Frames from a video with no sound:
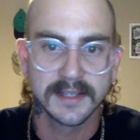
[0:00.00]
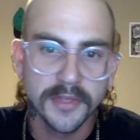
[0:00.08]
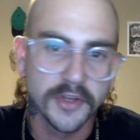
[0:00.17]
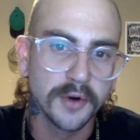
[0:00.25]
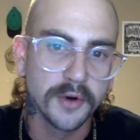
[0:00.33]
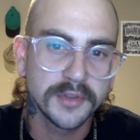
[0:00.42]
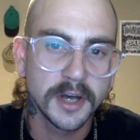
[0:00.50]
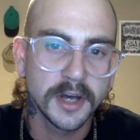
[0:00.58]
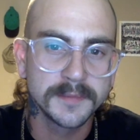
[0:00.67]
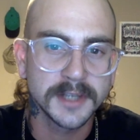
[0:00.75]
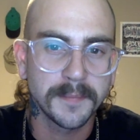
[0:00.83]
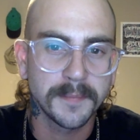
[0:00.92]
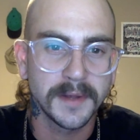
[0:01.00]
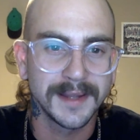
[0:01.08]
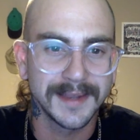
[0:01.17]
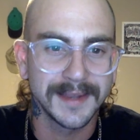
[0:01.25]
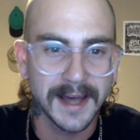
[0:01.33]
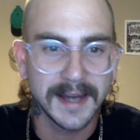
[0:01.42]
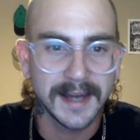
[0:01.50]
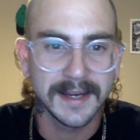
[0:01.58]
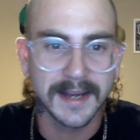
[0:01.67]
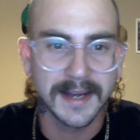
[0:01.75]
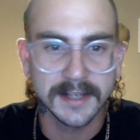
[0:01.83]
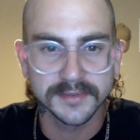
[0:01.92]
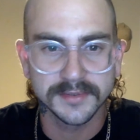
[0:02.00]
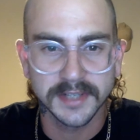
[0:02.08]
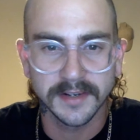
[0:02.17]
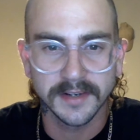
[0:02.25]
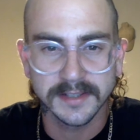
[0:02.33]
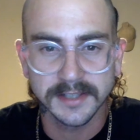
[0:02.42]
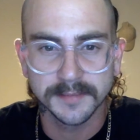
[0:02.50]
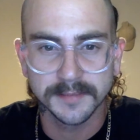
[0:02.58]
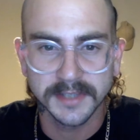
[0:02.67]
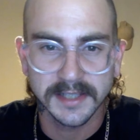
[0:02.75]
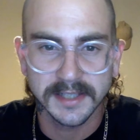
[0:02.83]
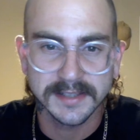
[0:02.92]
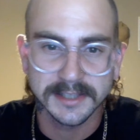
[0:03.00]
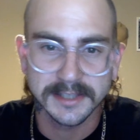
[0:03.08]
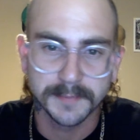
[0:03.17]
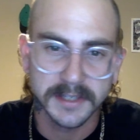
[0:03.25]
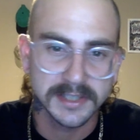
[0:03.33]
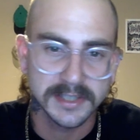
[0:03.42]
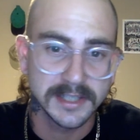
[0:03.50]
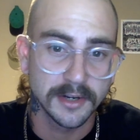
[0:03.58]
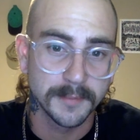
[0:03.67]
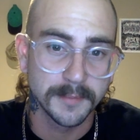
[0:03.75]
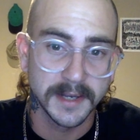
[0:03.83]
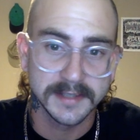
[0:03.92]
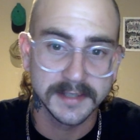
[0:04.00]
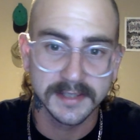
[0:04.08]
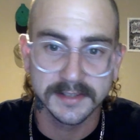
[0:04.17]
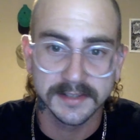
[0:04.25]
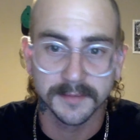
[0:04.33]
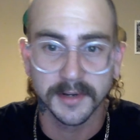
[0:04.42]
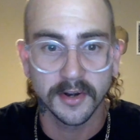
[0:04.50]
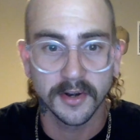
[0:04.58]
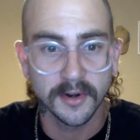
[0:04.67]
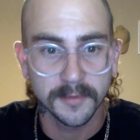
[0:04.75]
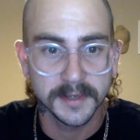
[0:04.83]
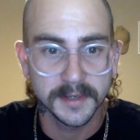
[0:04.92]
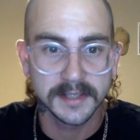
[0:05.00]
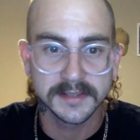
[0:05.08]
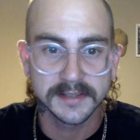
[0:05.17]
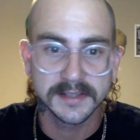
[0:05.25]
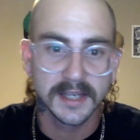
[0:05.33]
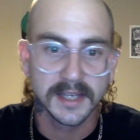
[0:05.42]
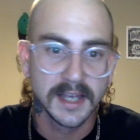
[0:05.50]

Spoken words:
Thoth comes up a lot in esoteric subjects, especially Hermeticism and Hermes,